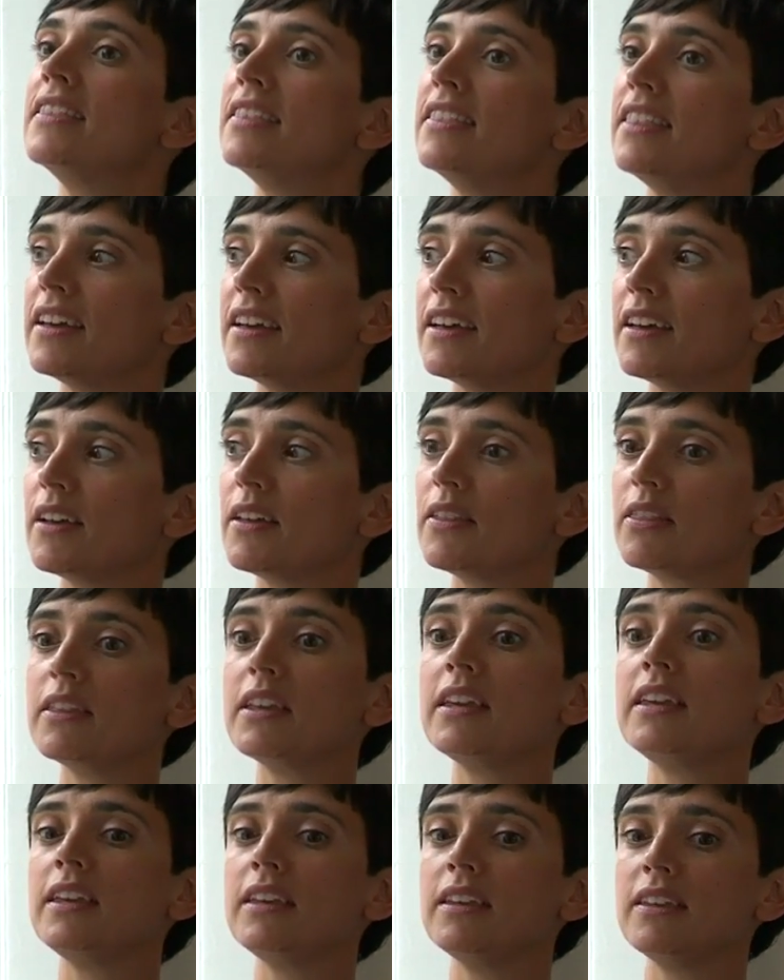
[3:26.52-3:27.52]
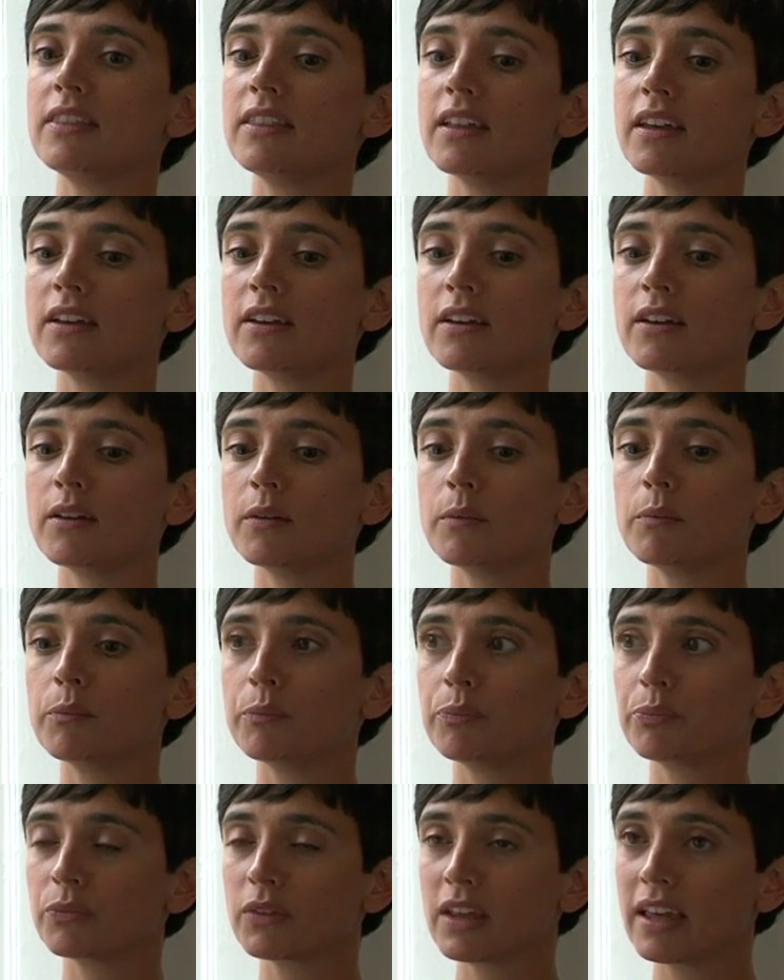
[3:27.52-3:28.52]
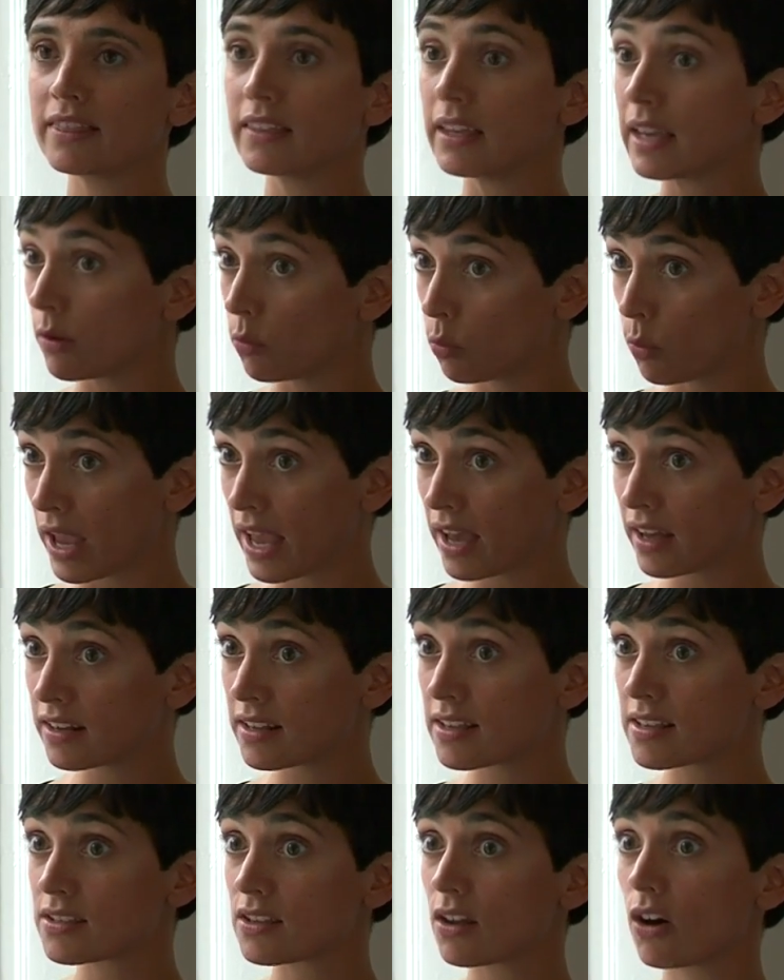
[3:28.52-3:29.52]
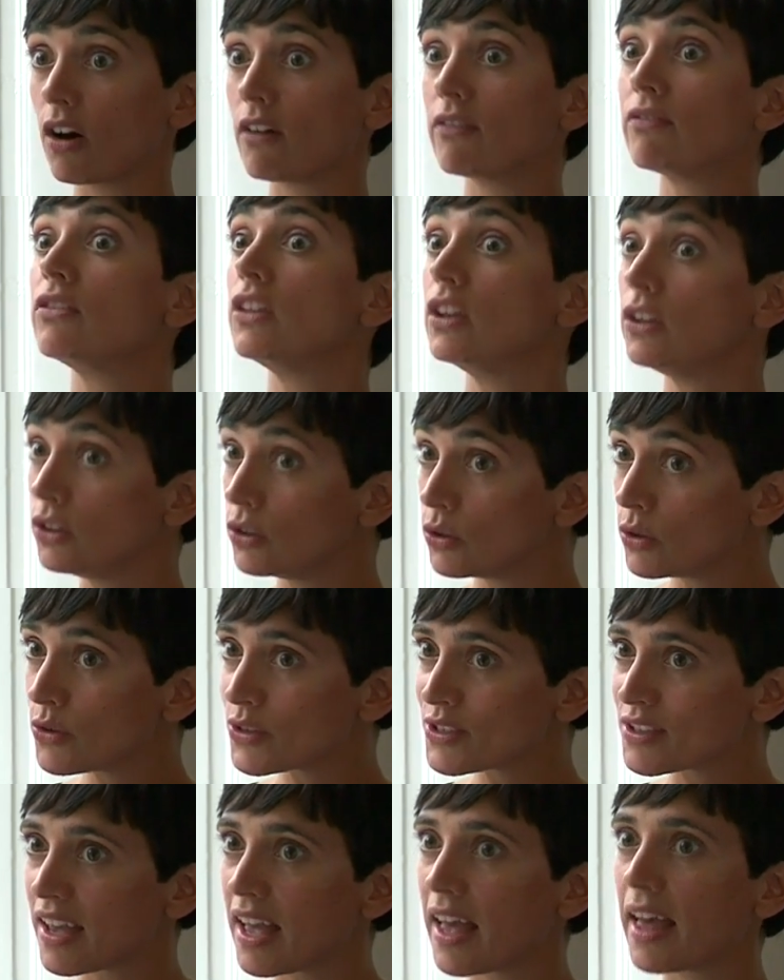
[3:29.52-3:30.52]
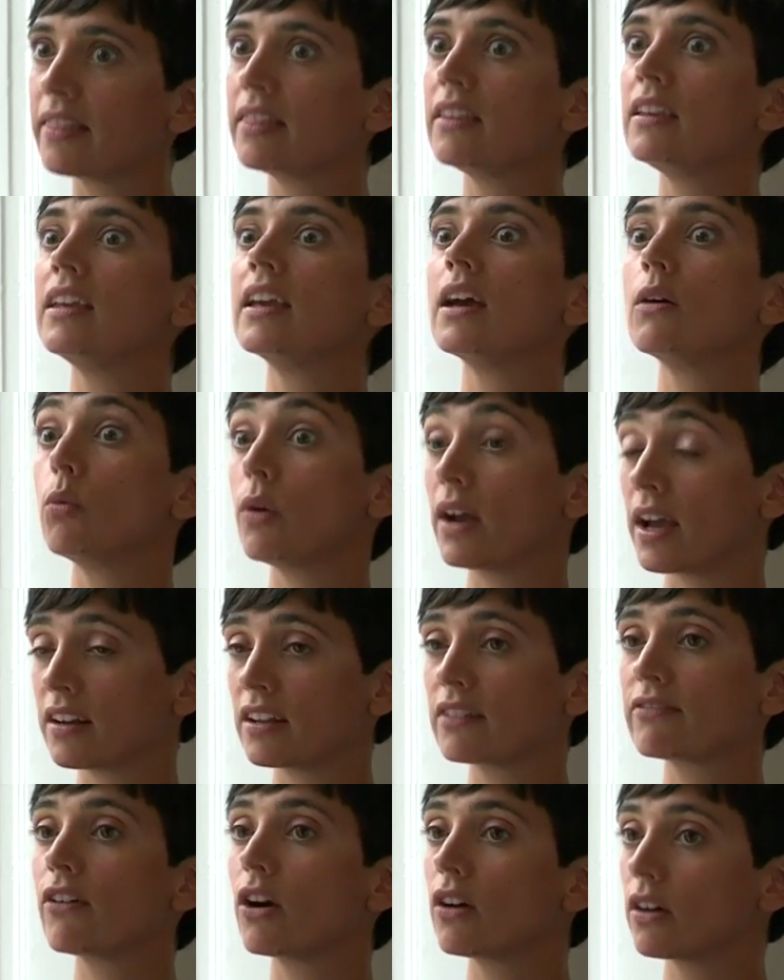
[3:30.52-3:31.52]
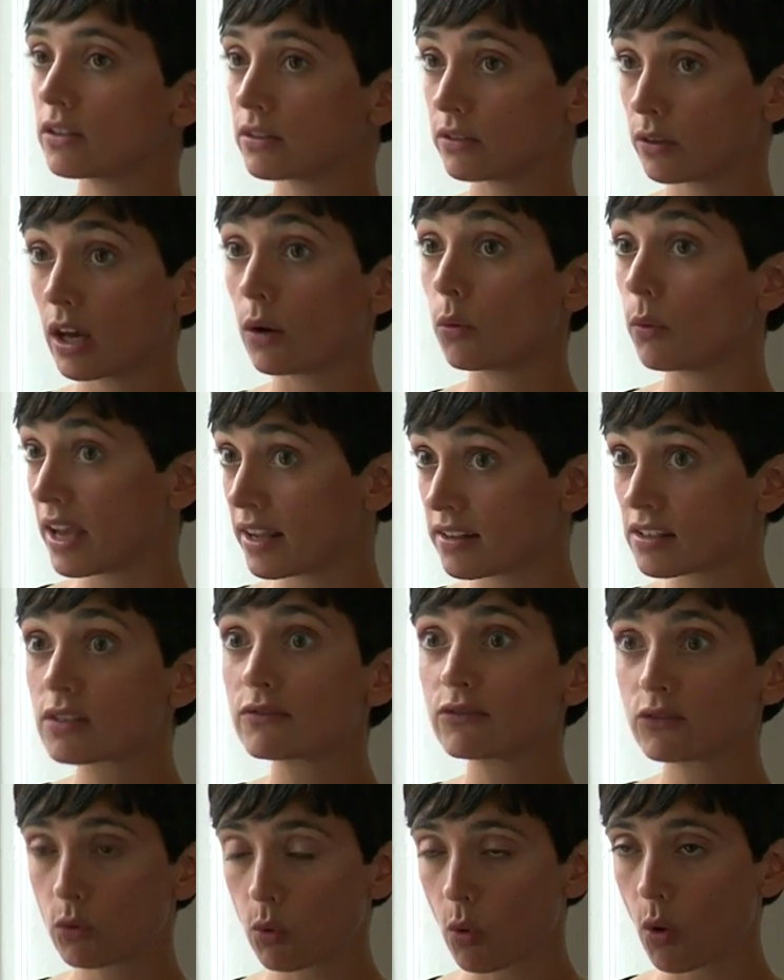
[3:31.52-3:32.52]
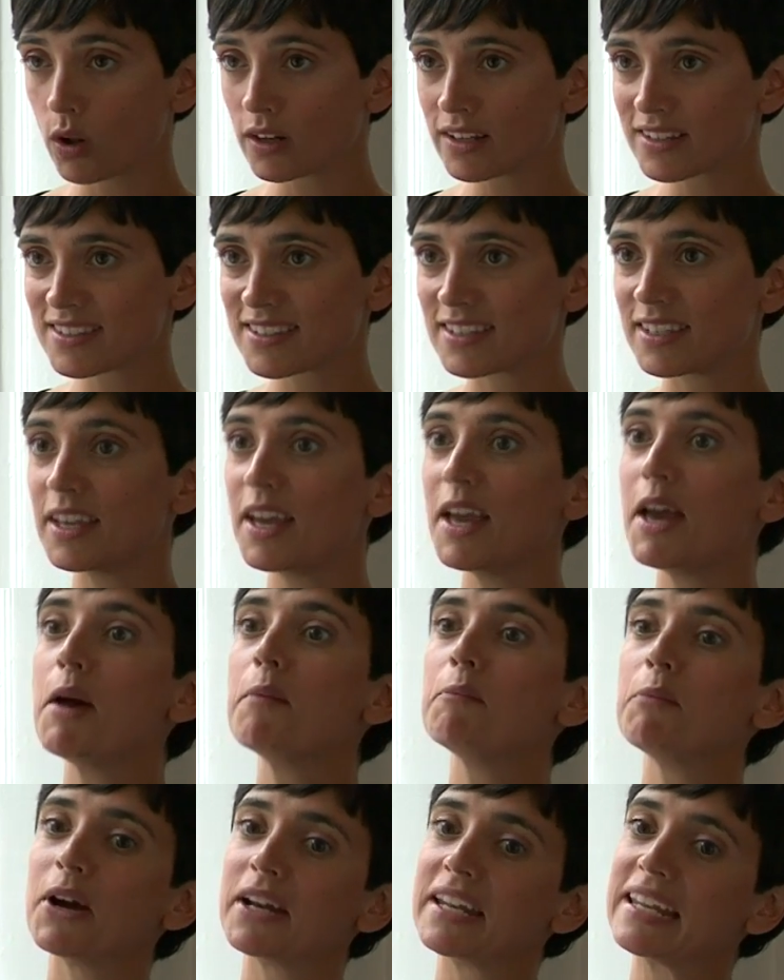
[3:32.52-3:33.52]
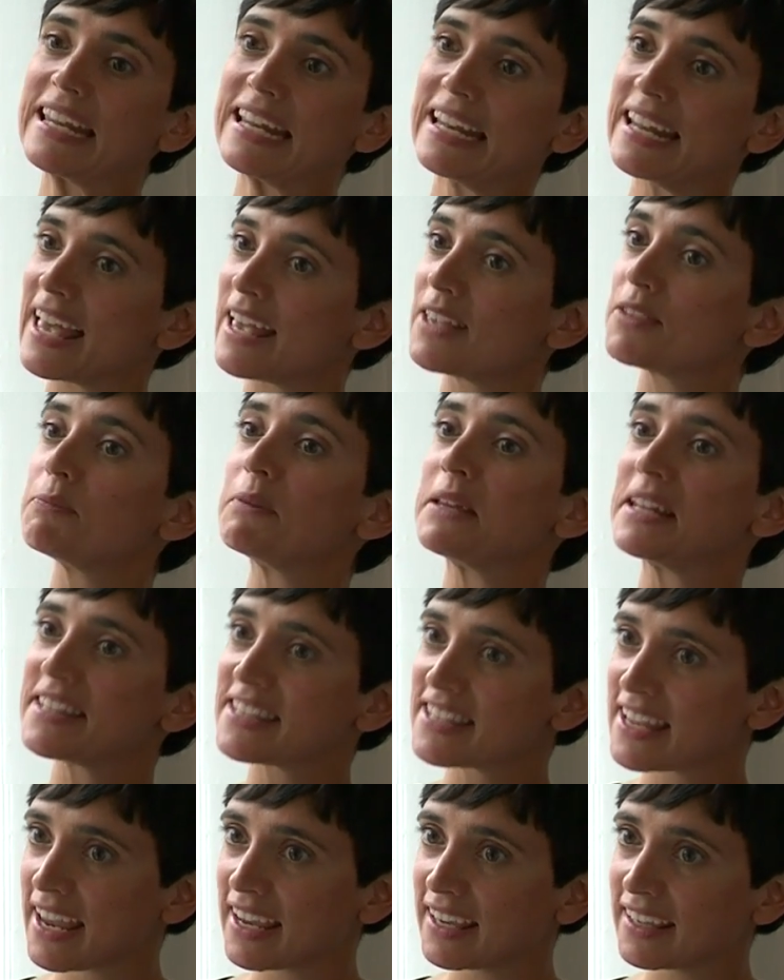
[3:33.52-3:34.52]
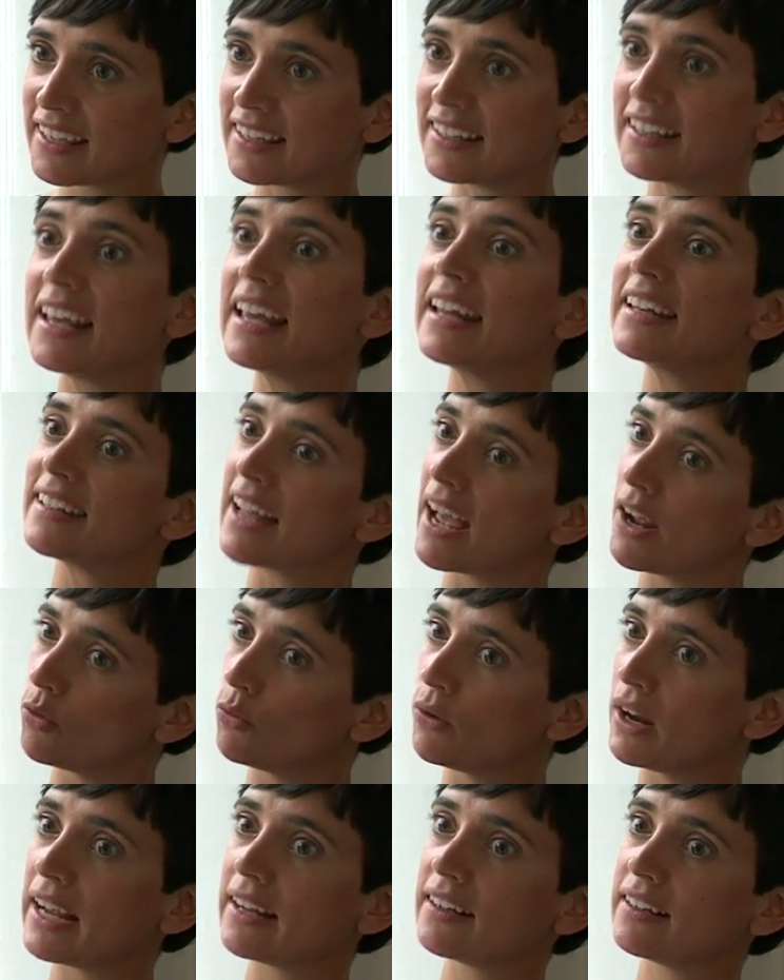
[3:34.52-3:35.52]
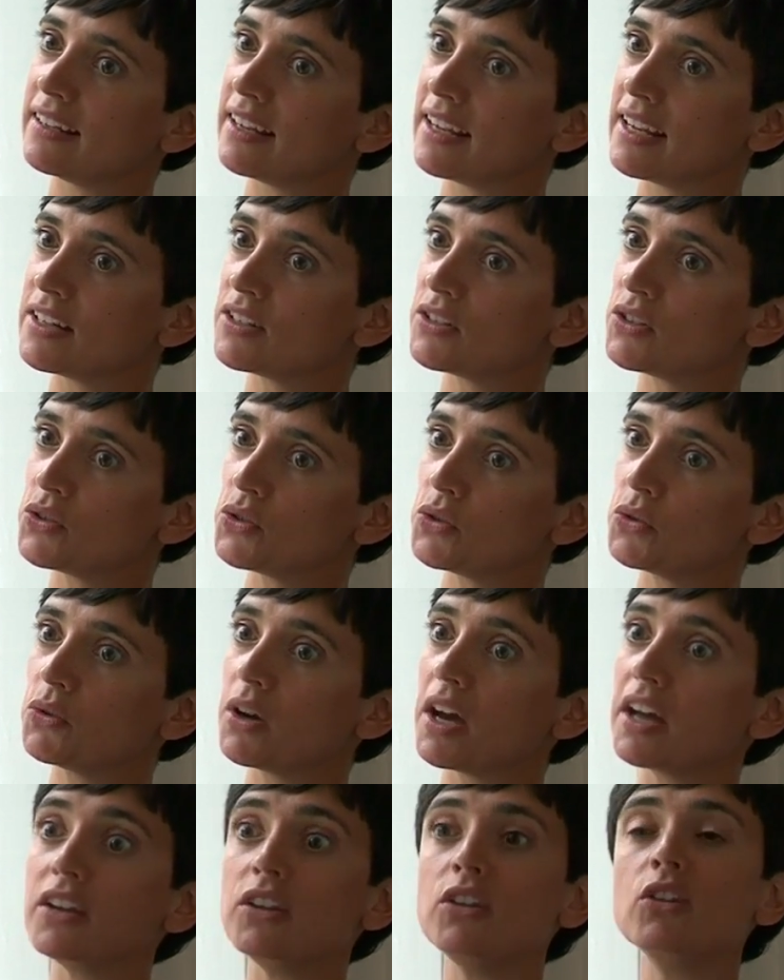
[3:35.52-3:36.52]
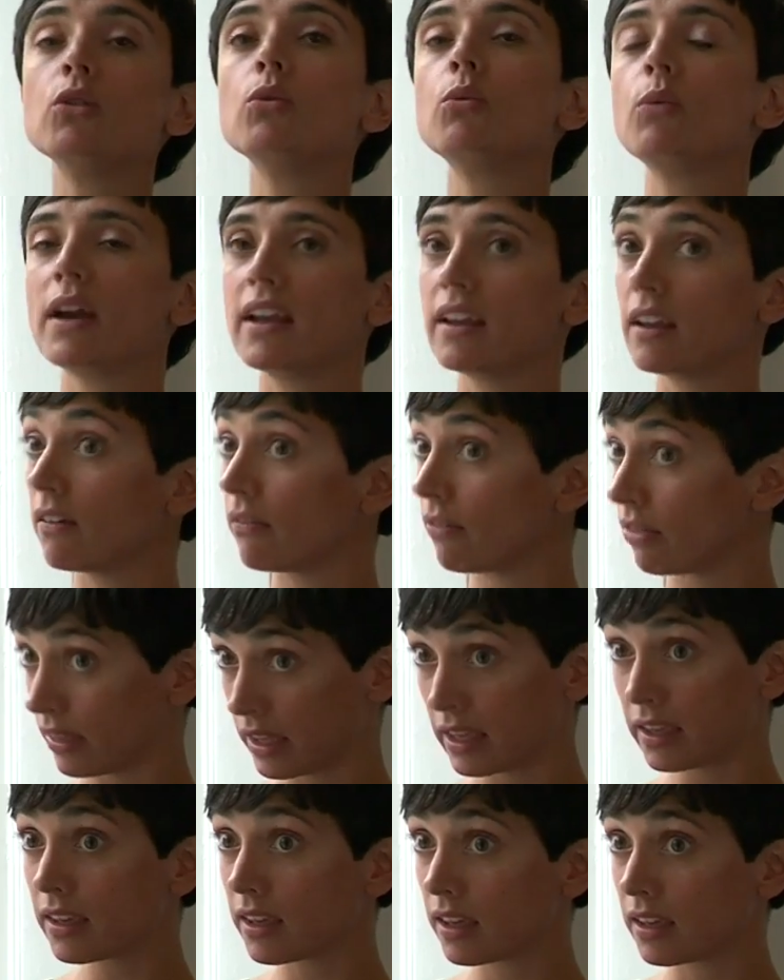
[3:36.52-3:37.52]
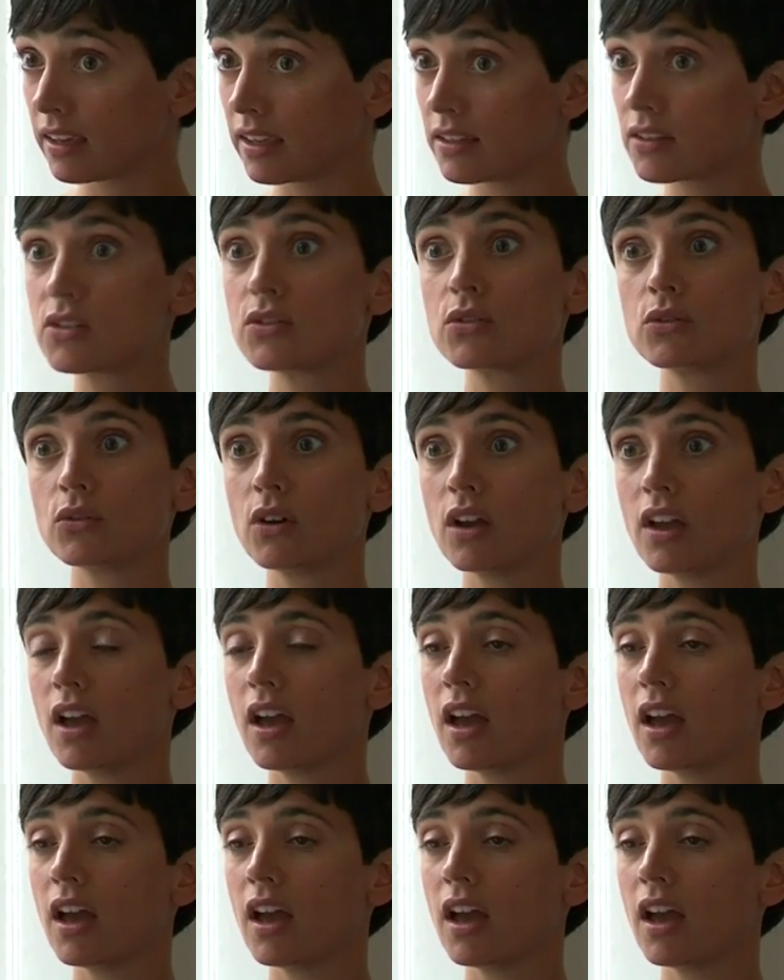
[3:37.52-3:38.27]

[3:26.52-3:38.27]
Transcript: the, the, the, um, the awareness of the user and the awareness awareness of quality, but it has been taken directly into a new way of thinking, into